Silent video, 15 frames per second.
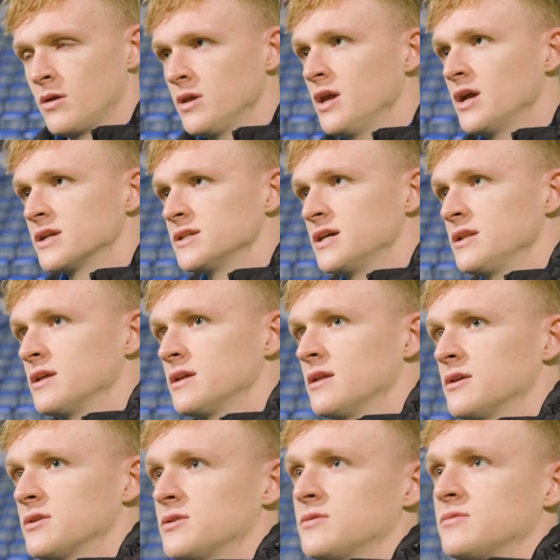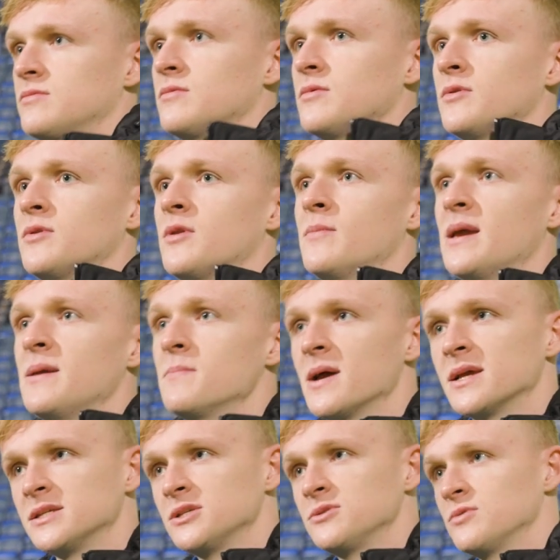Yeah, exactly. That's the main
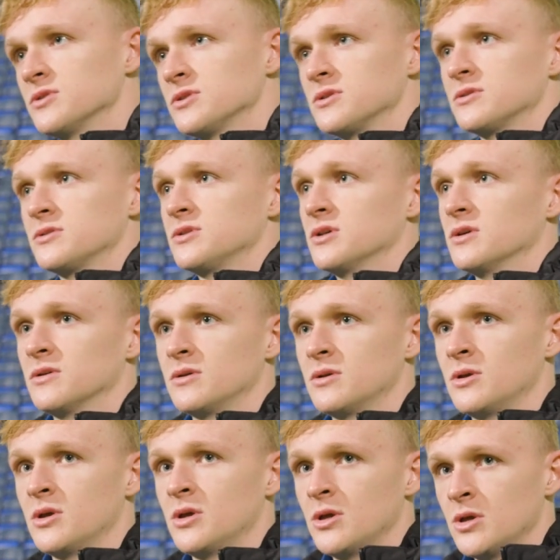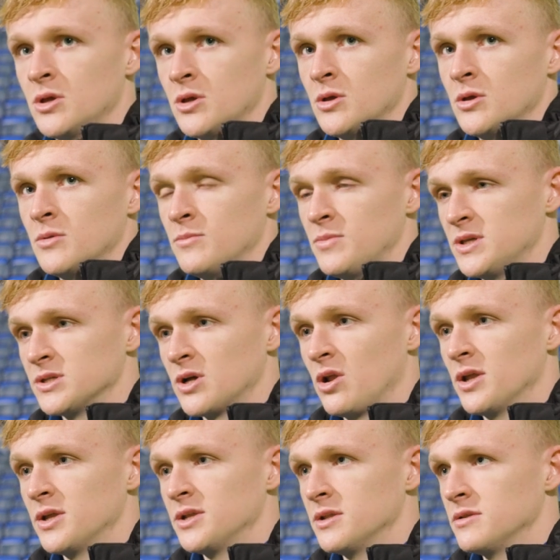message, was to be
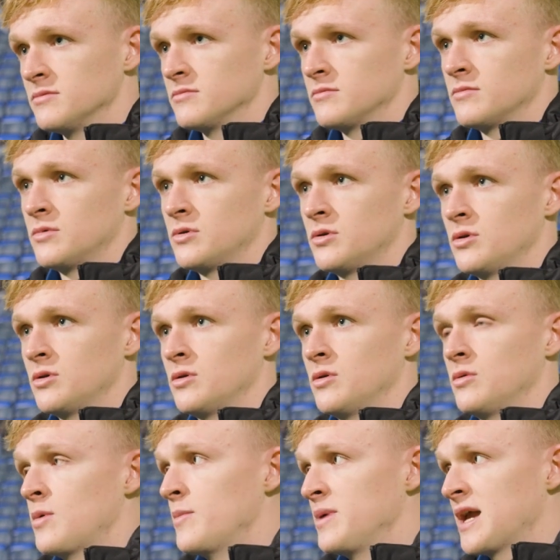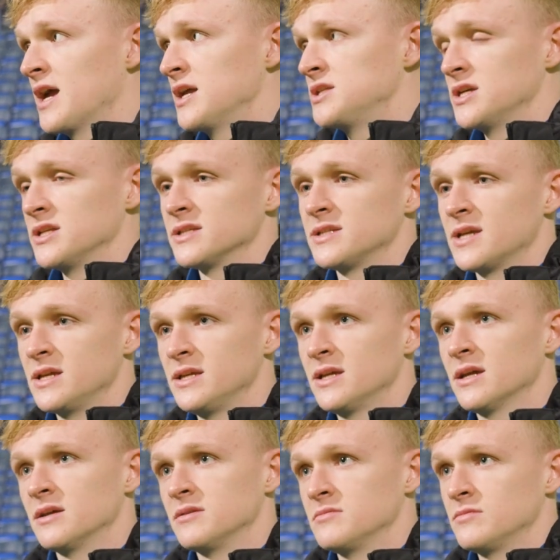solid, and when we get a chance,
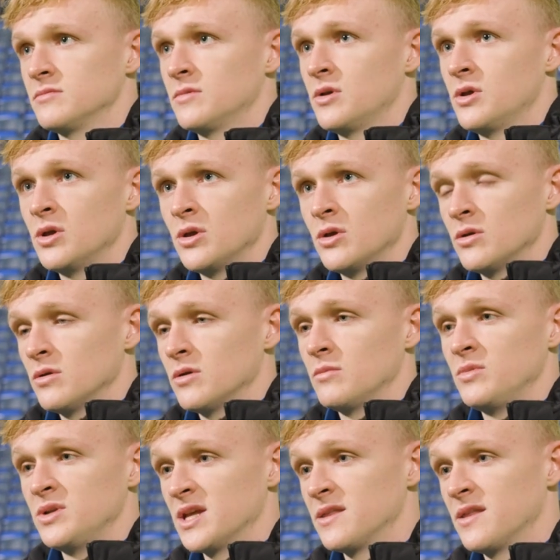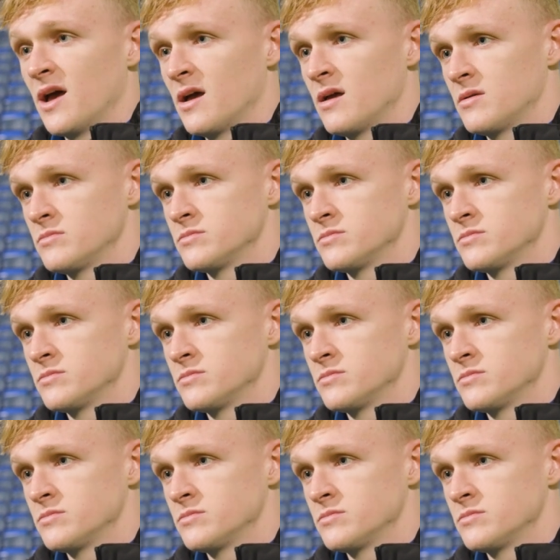take it, and we did that.